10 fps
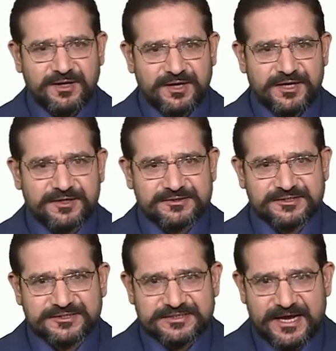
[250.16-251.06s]
It
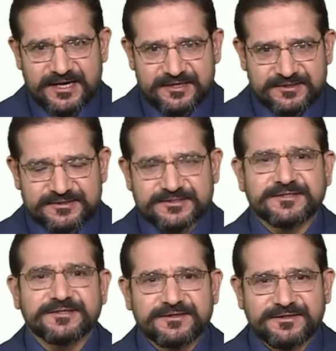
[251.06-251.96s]
sells
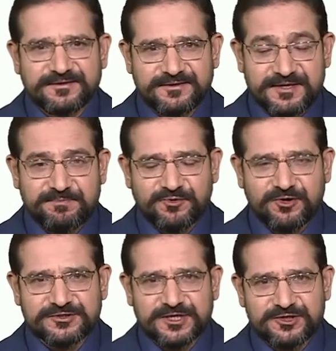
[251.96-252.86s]
the
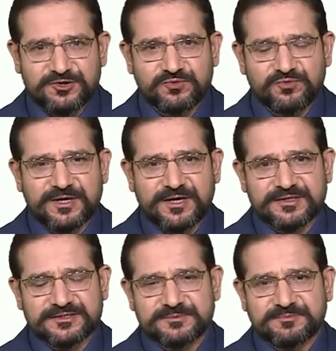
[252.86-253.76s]
project to the
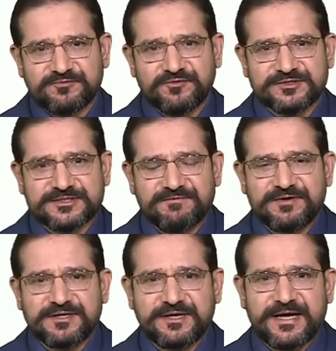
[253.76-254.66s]
customer for
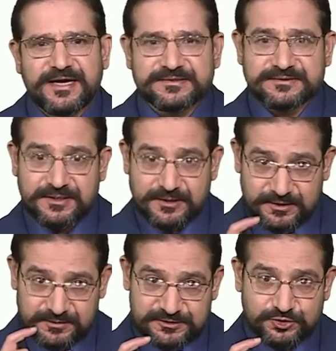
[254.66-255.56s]
70 lakhs.
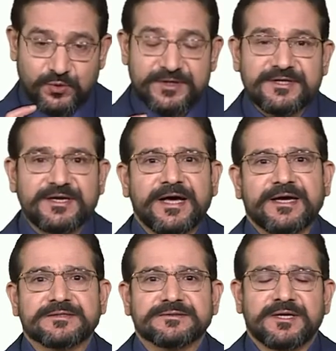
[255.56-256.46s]
This 20
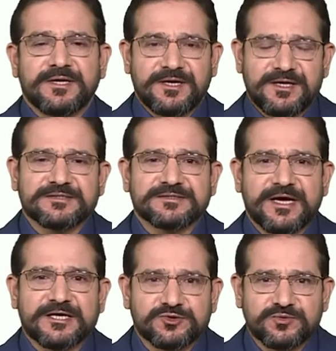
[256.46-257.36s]
lakh is
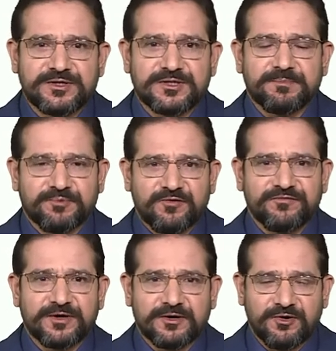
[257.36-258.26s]
actually the
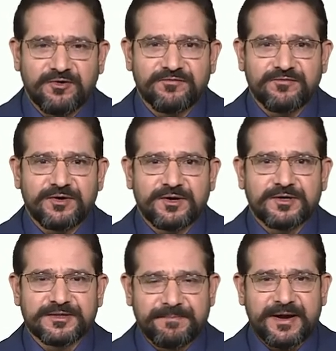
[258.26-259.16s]
profit of
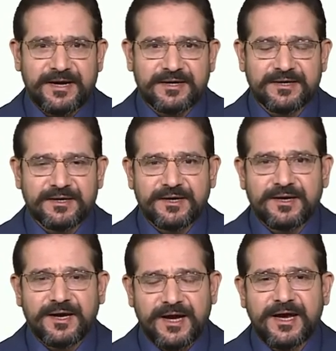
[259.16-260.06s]
the bank.
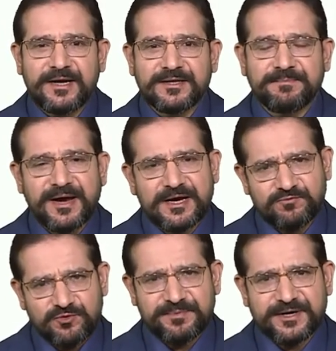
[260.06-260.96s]
And the bank
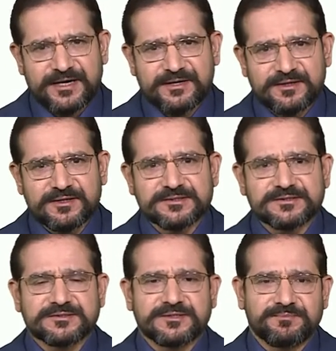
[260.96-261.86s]
would be getting
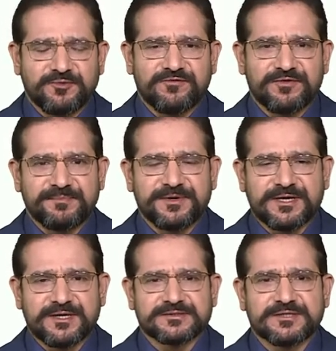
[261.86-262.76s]
this uh, profit
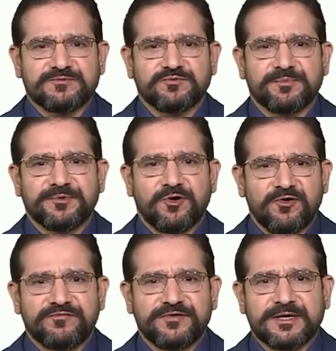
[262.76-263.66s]
because it would be
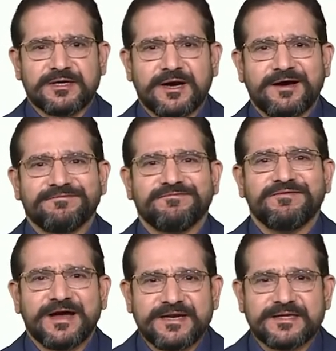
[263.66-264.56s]
offering a
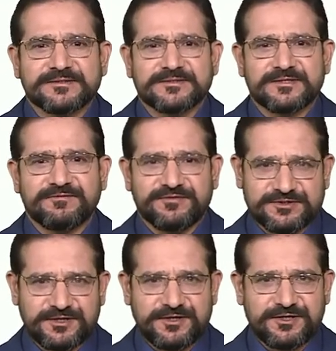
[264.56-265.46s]
financing
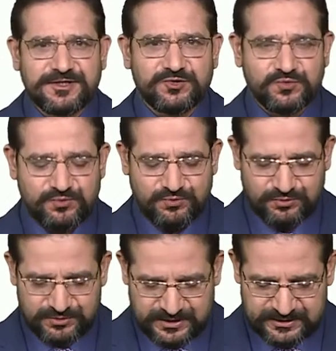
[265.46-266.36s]
facility to
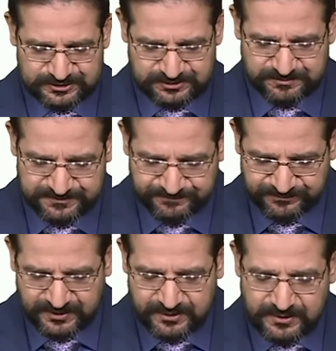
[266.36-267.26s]
the customer.
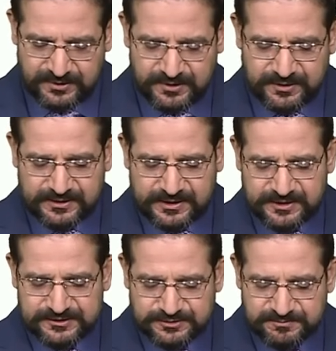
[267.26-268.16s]
The
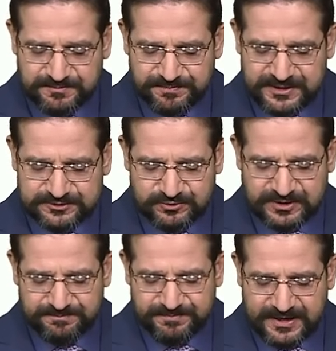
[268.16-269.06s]
customer pays to
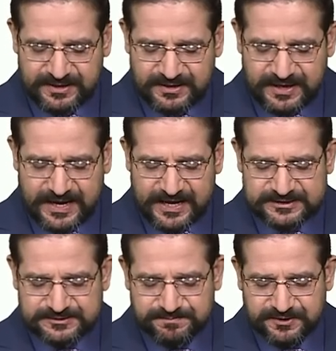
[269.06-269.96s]
the bank
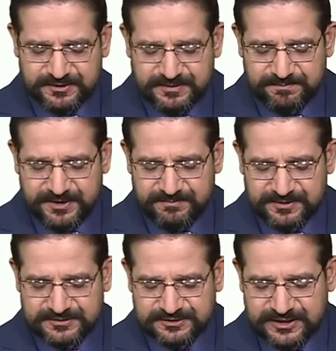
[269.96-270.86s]
as per the
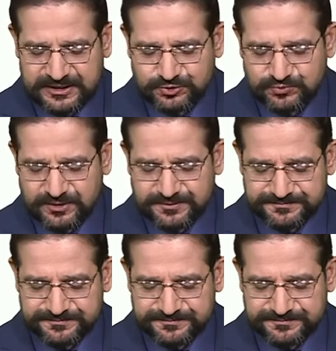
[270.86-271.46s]
payment schedule.